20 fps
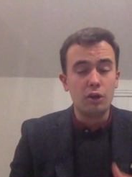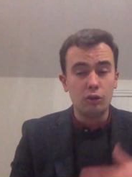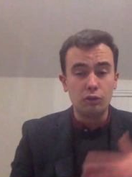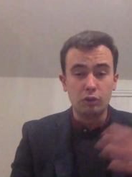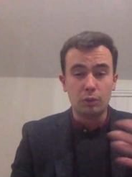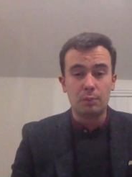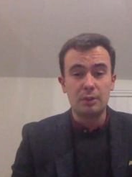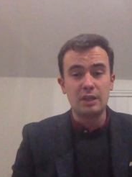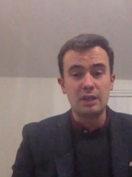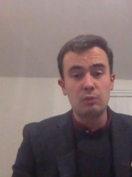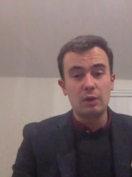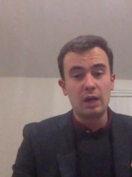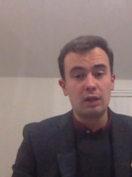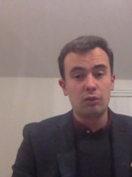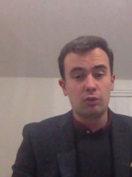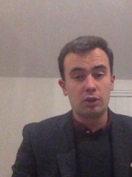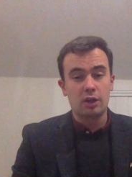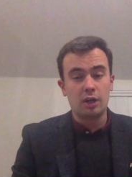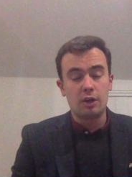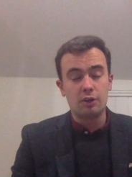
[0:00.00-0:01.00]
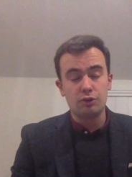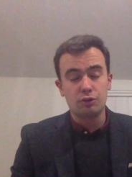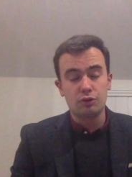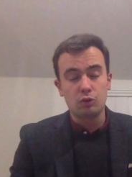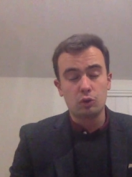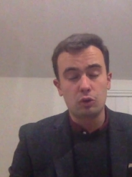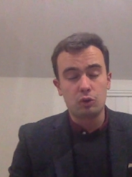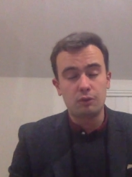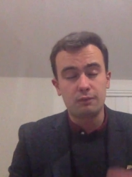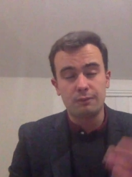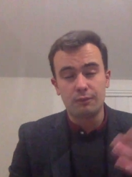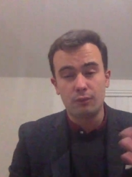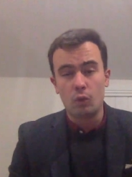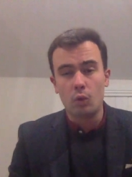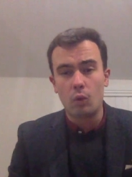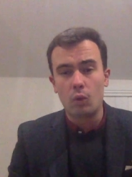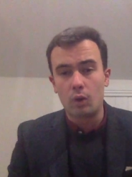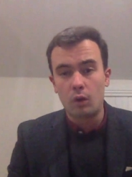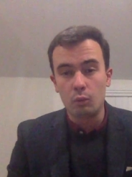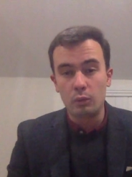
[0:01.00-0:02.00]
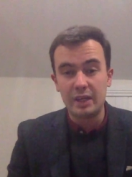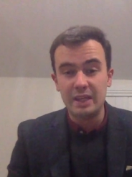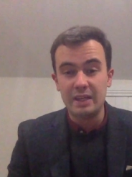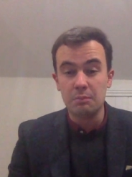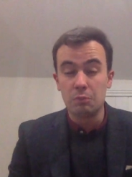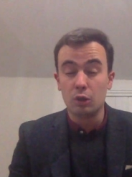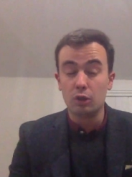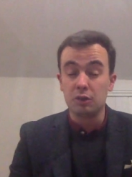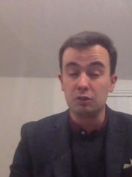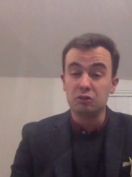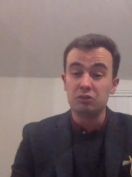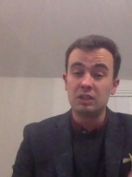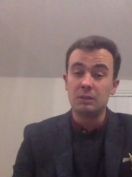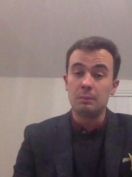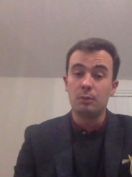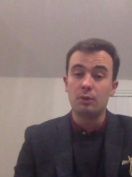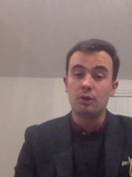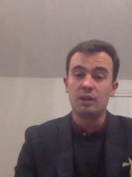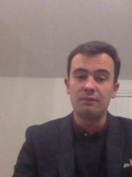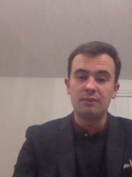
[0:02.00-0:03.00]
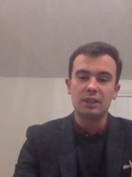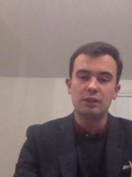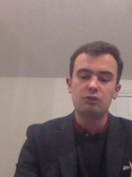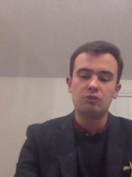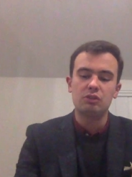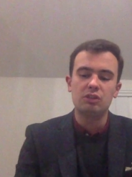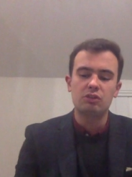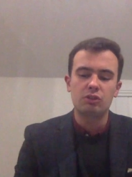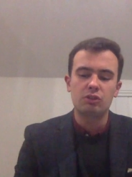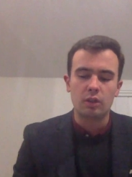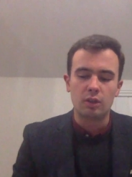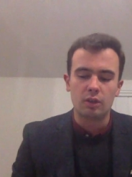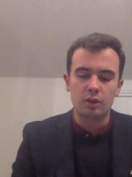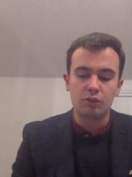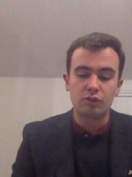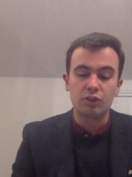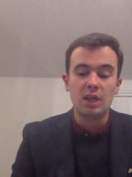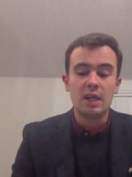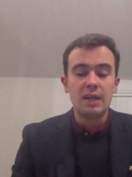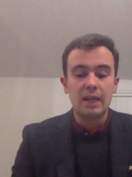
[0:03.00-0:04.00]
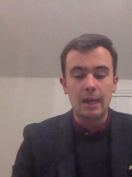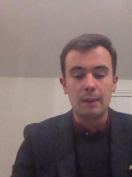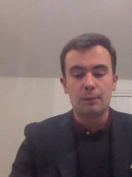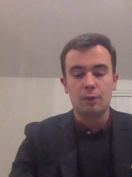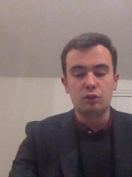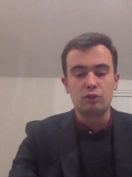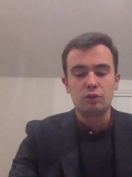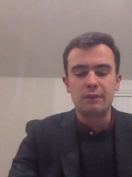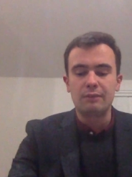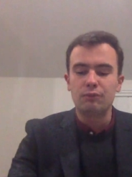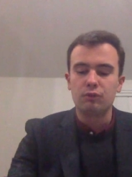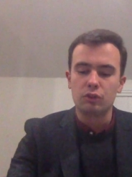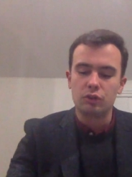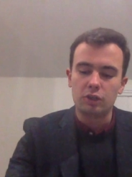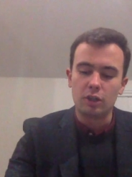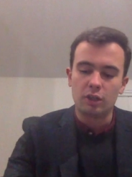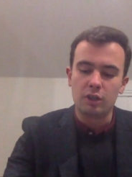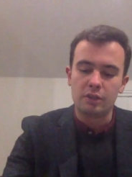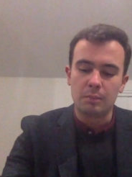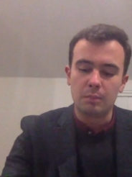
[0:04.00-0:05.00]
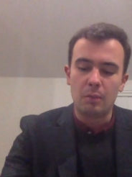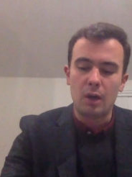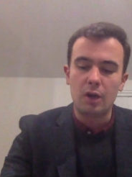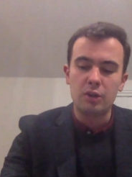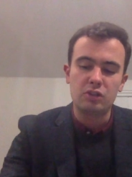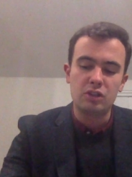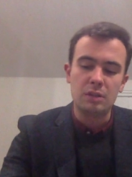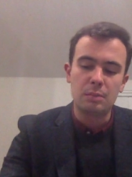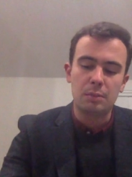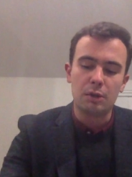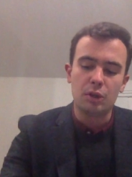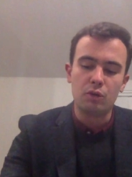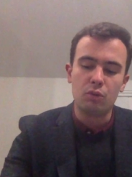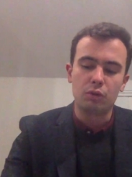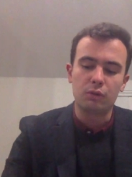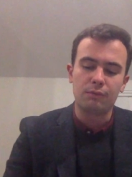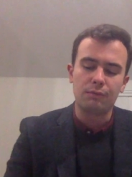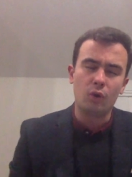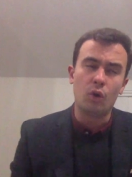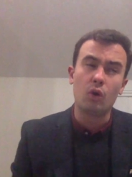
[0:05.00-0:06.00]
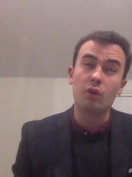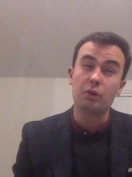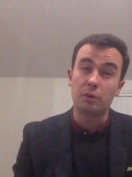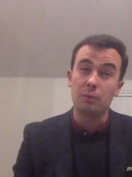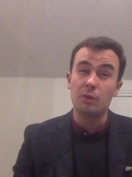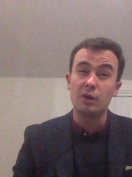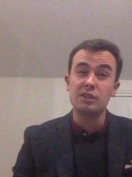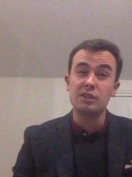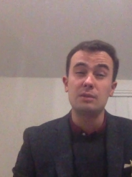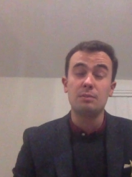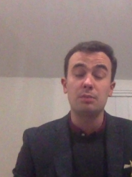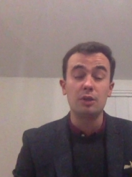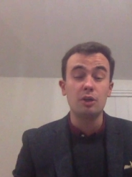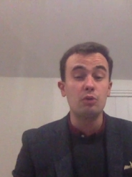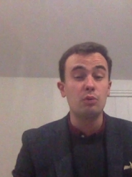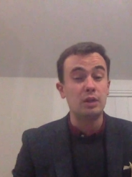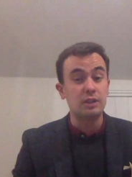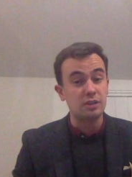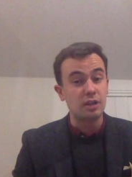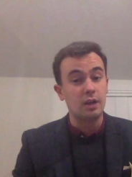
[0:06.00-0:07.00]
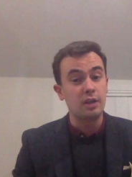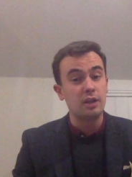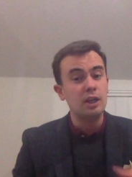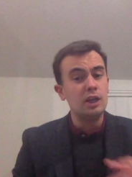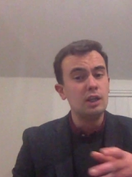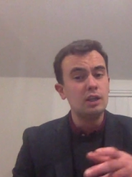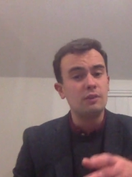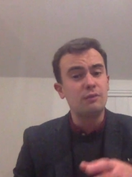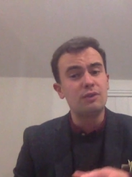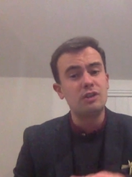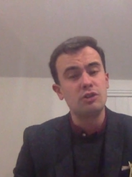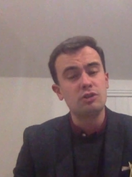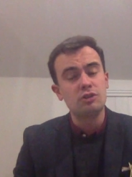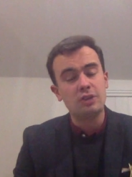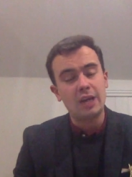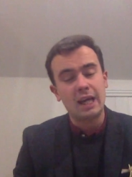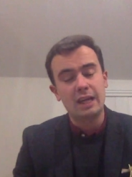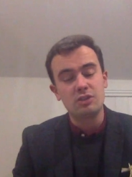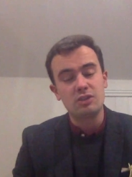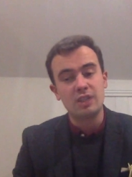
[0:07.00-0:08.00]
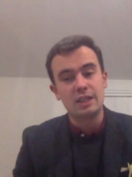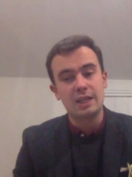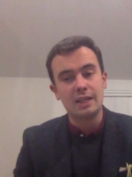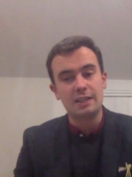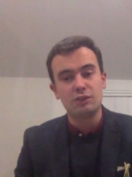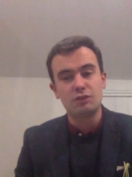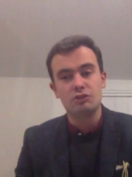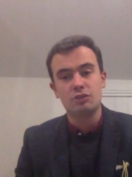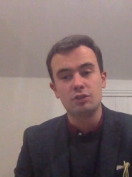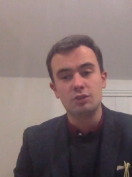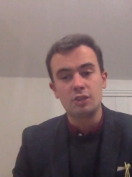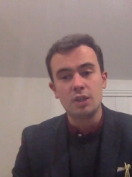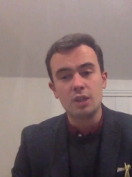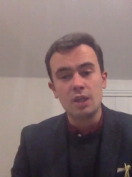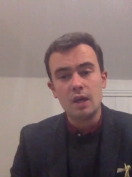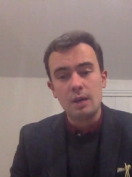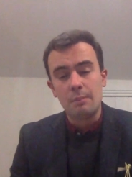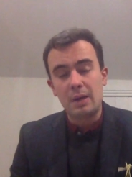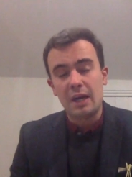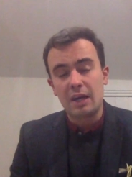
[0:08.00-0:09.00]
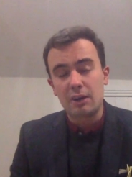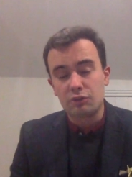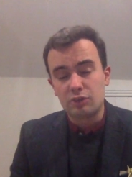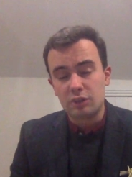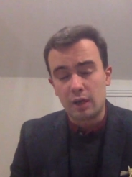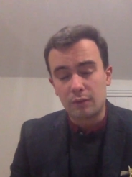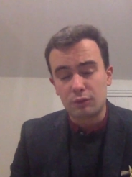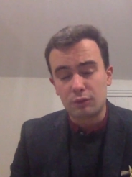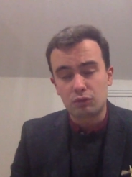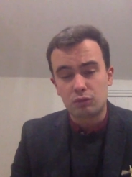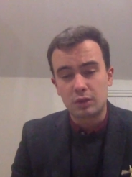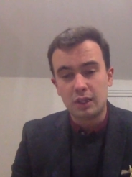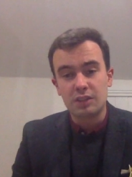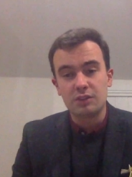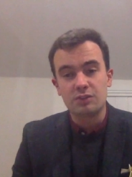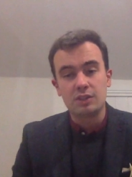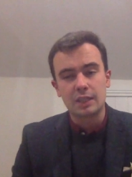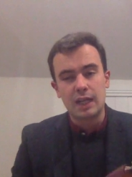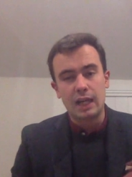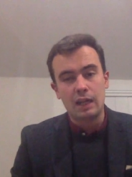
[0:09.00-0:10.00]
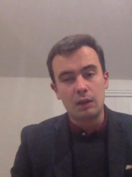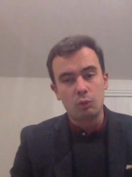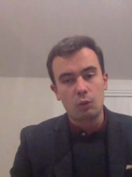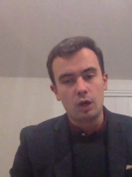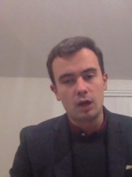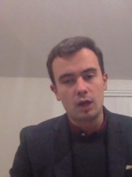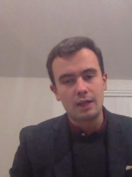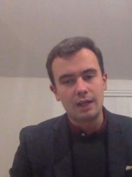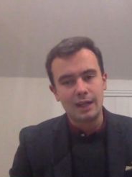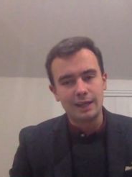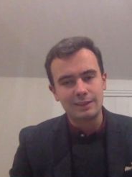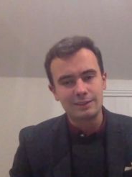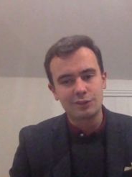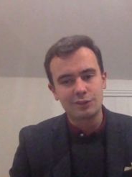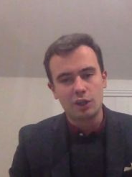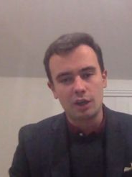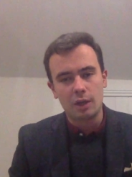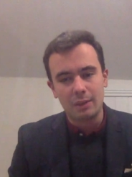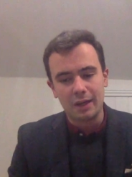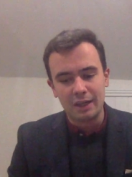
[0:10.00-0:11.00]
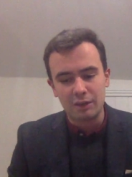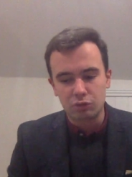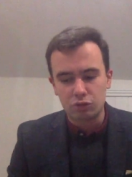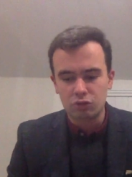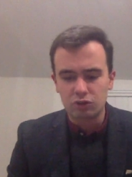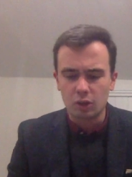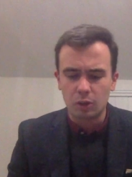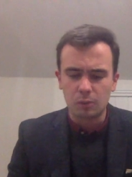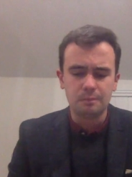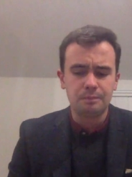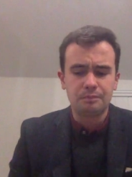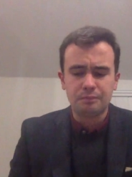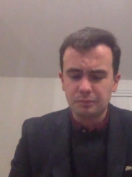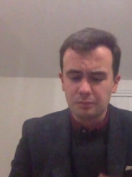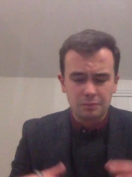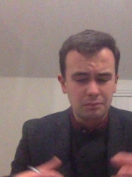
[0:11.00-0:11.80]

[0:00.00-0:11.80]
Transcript: who's a pretty well regarded horse for Willie Mullins in Burning Victory's colours. Get My Drift was third, and Mighty Blue was fourth. And Mighty Blue went on to finish second in a listed Mayor's Novice race to Galway last time out. So